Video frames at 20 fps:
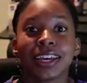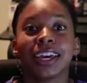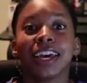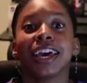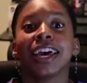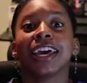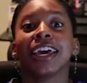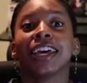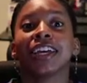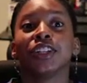
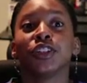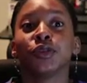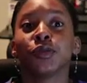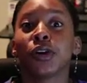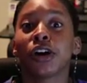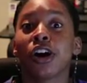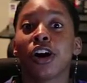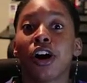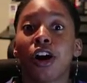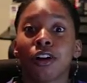and you
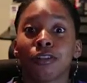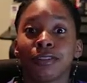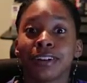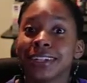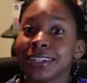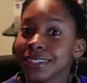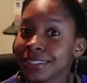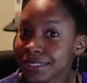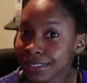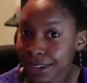are
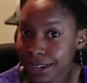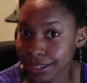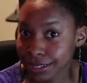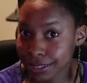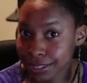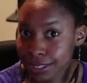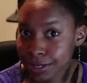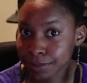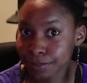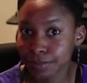already
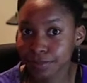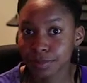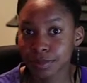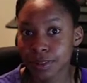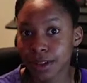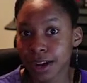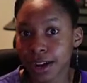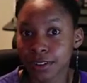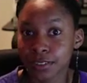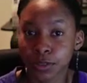signed up,
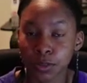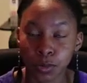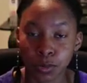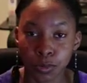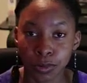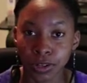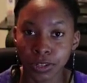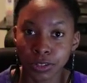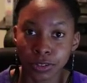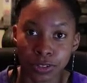either
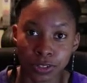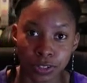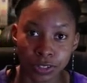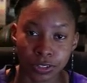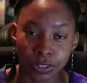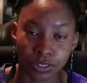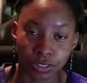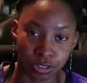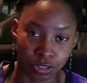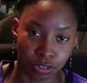or
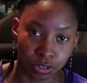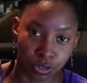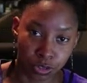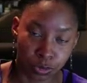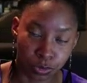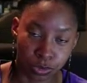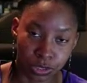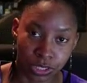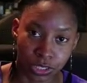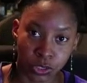you're
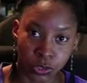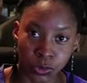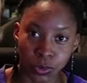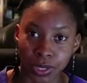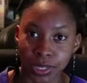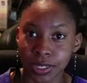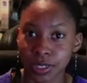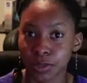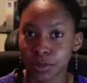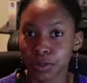newly
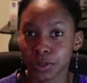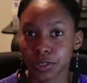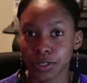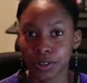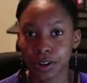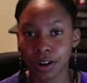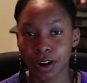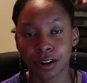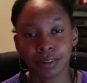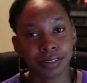joining or
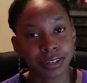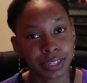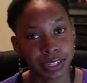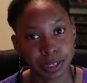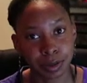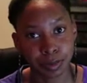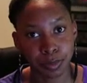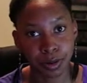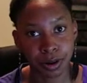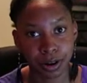you're already
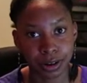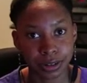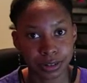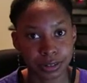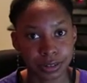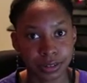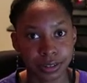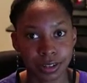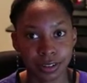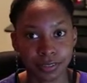a part
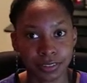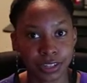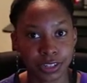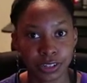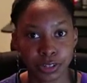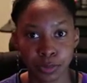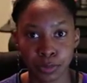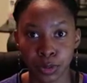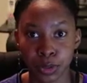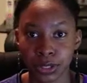of their
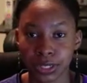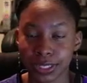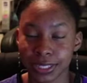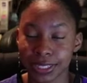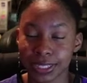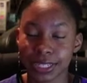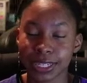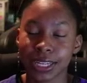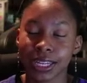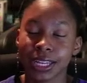
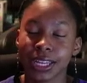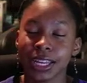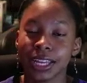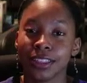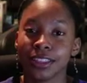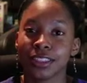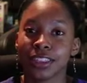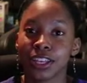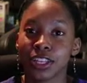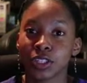community,
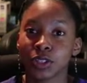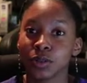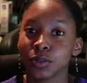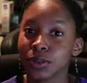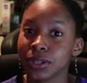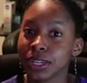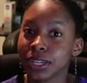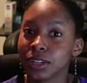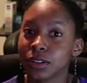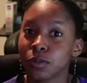then you
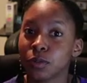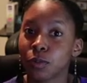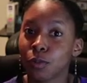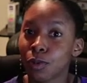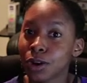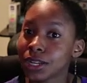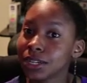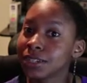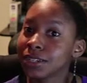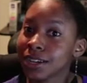get
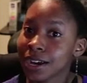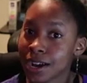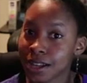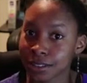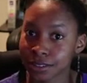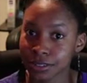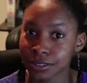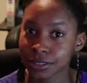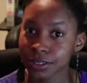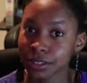
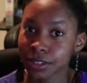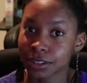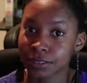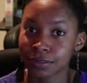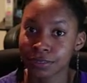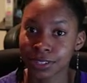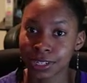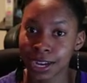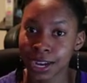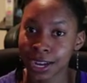$1
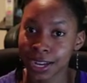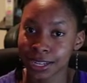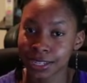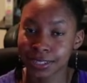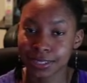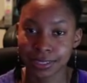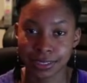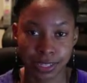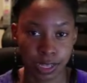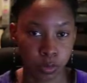of DAI
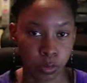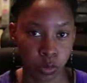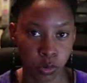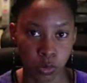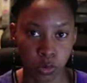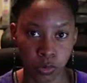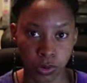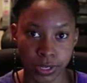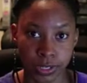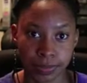
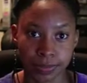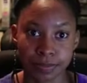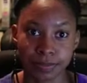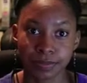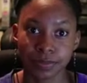stablecoin.